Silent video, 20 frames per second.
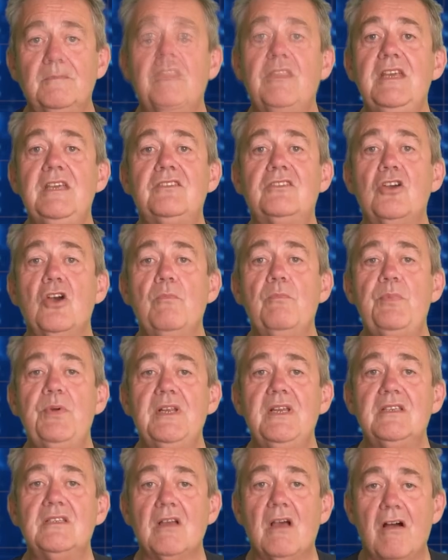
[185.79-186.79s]
These
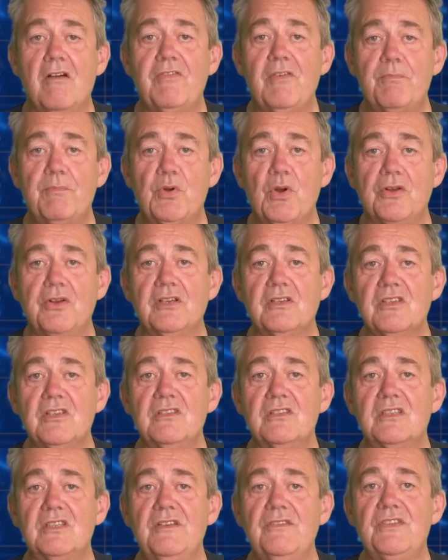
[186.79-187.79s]
companies offer products and
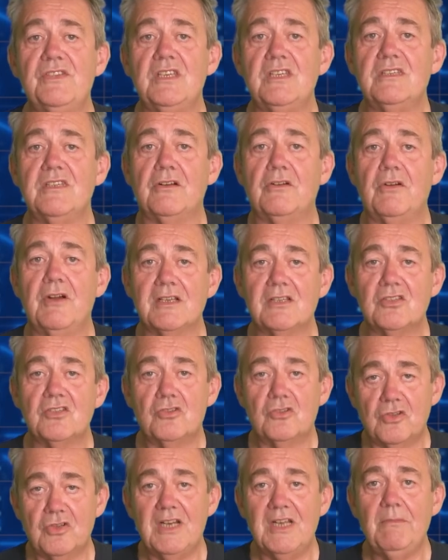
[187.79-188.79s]
services that are
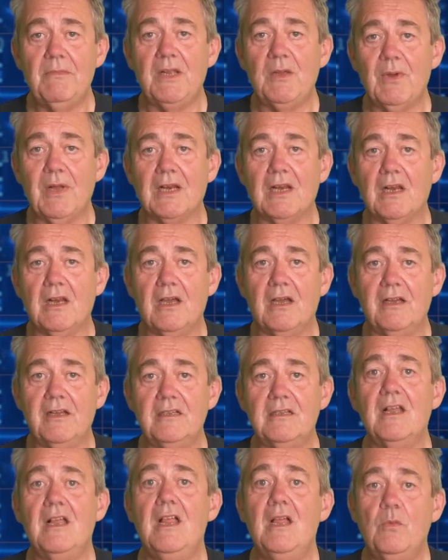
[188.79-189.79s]
extremely well
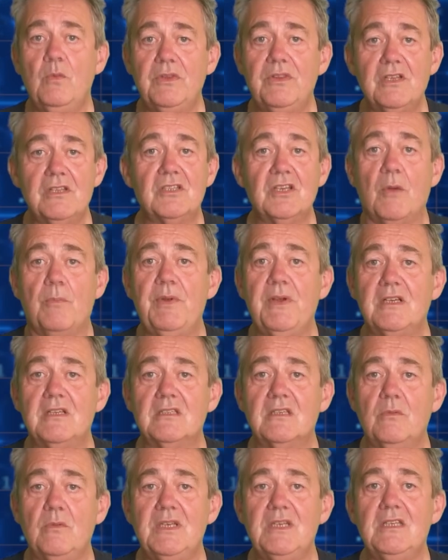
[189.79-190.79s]
aligned with the topics
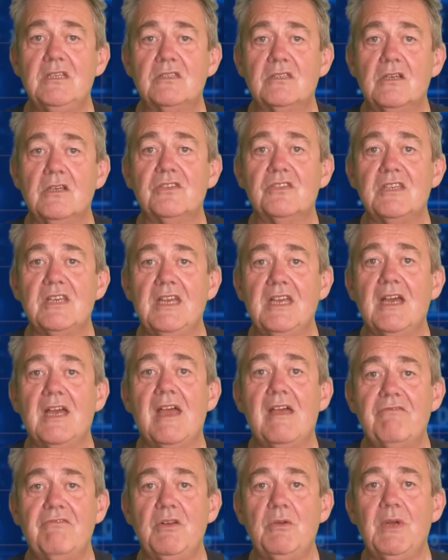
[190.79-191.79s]
that we discuss here
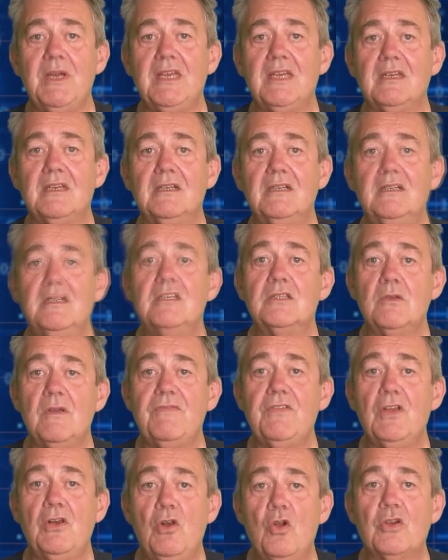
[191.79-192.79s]
every week. So
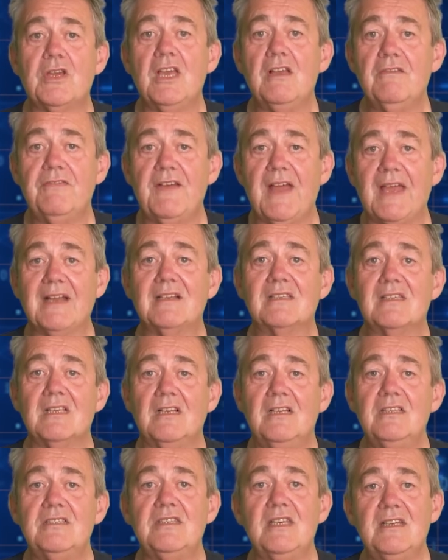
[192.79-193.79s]
if you're looking for
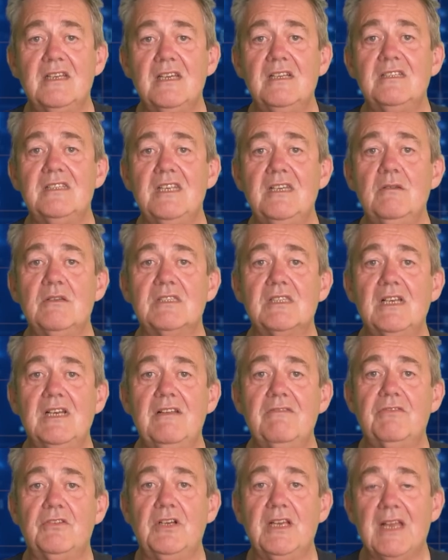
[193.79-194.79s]
excellence in continuous
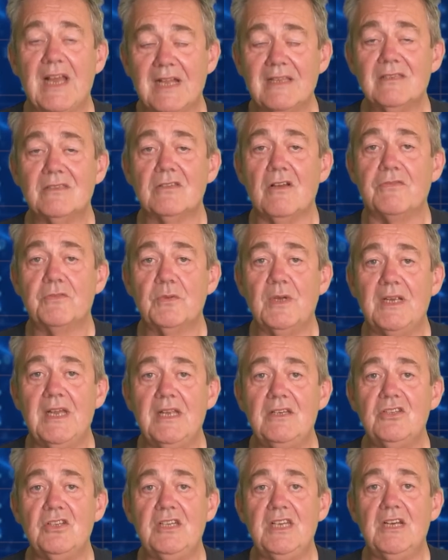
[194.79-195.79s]
delivery and software
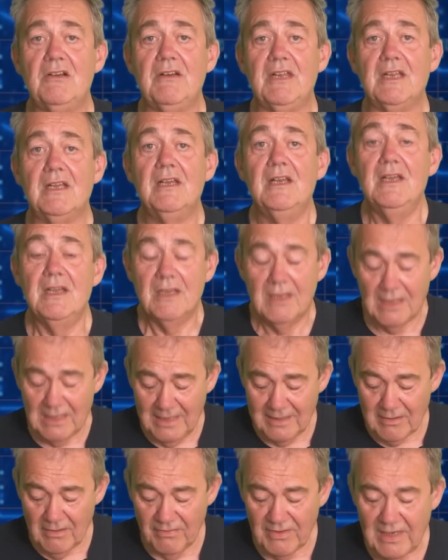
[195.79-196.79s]
engineering,
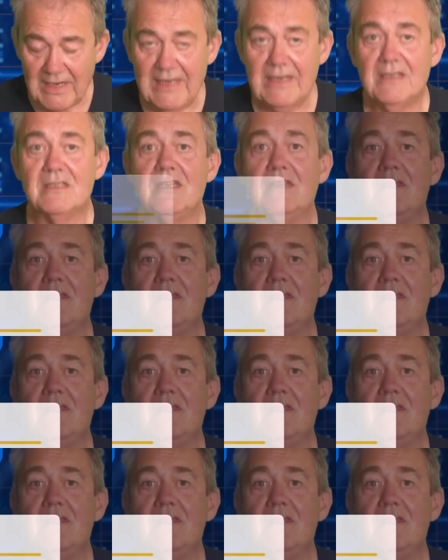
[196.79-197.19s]
click on the links